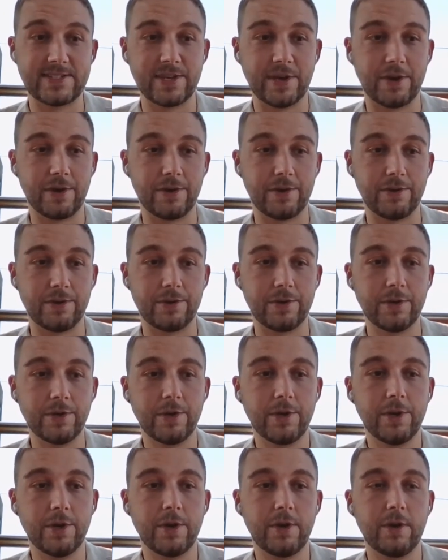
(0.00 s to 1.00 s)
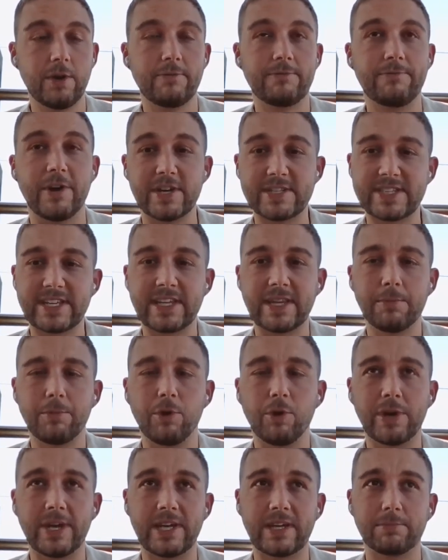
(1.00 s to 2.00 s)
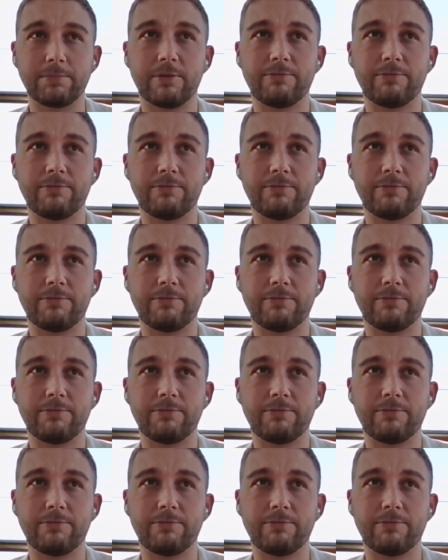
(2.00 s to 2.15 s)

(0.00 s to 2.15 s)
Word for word: So, first thing in the morning